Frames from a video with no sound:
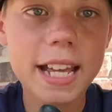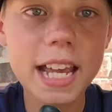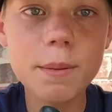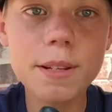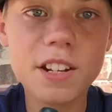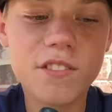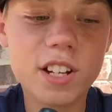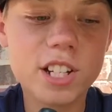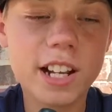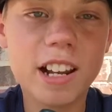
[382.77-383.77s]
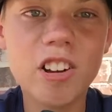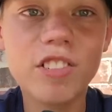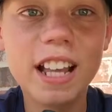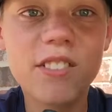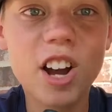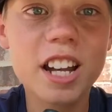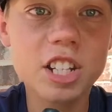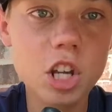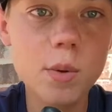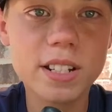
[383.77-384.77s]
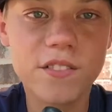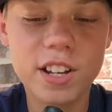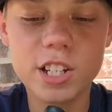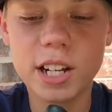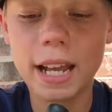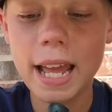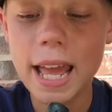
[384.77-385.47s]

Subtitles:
get them into fishing, and hopefully I've gotten you into fishing.